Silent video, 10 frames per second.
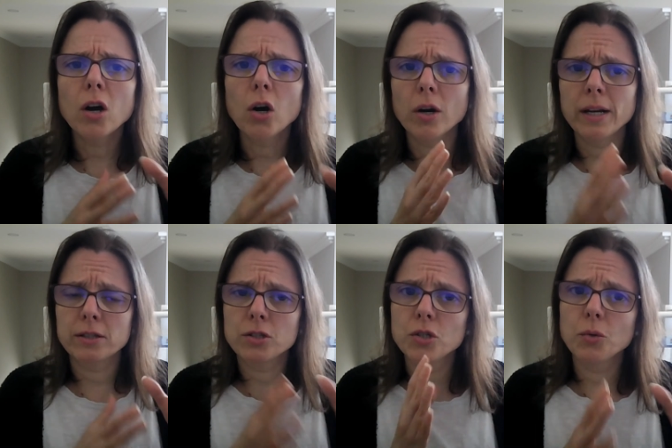on a
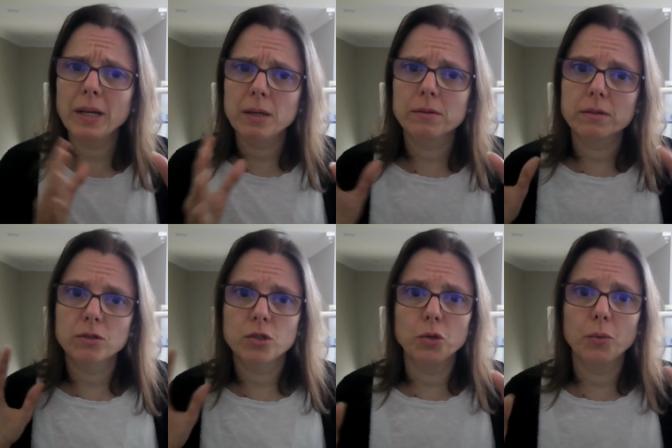two-week
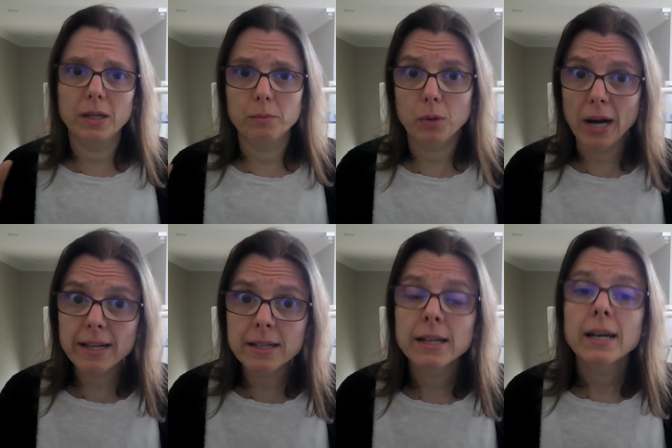
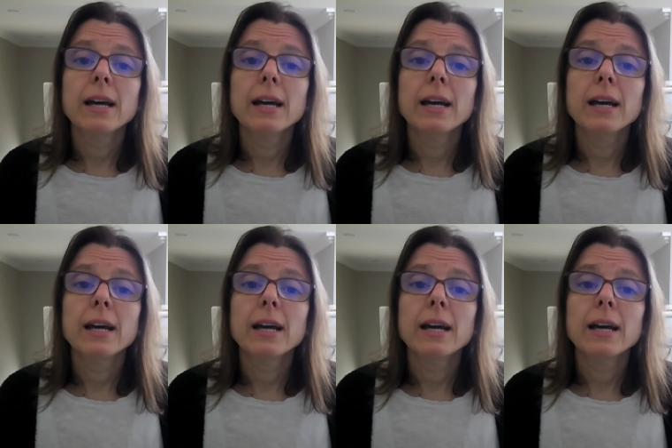break